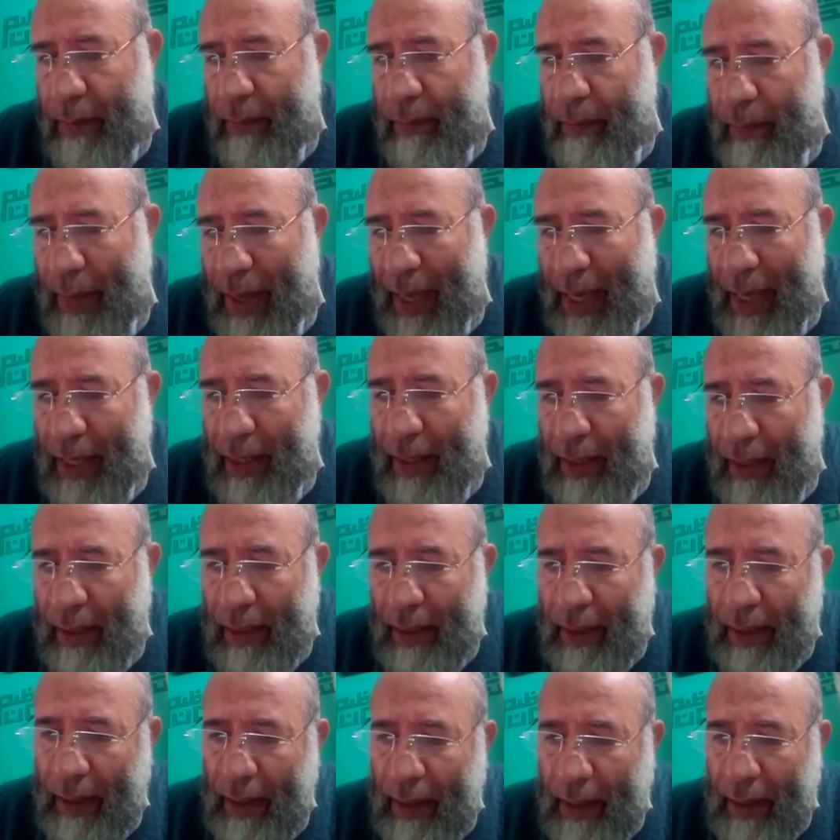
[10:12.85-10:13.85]
man
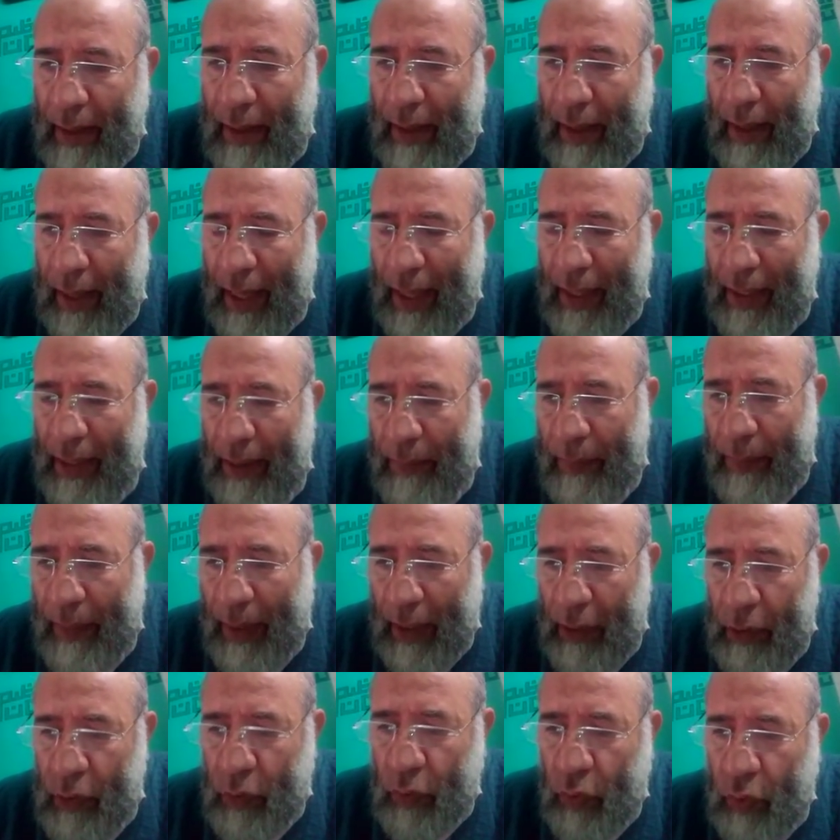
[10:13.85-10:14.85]
has a
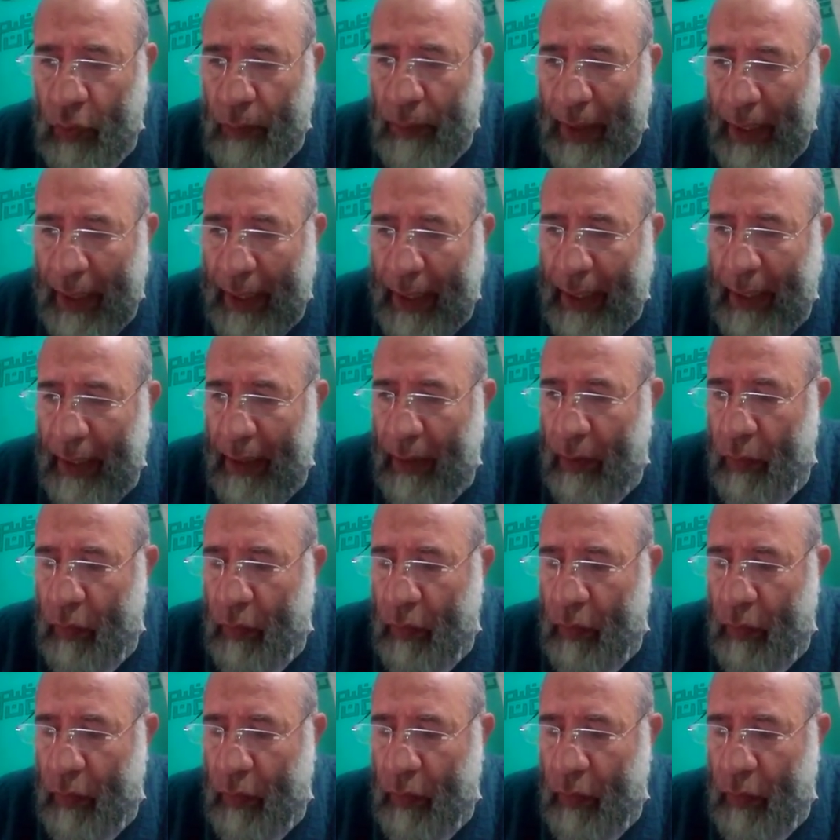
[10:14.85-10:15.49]
blood group A,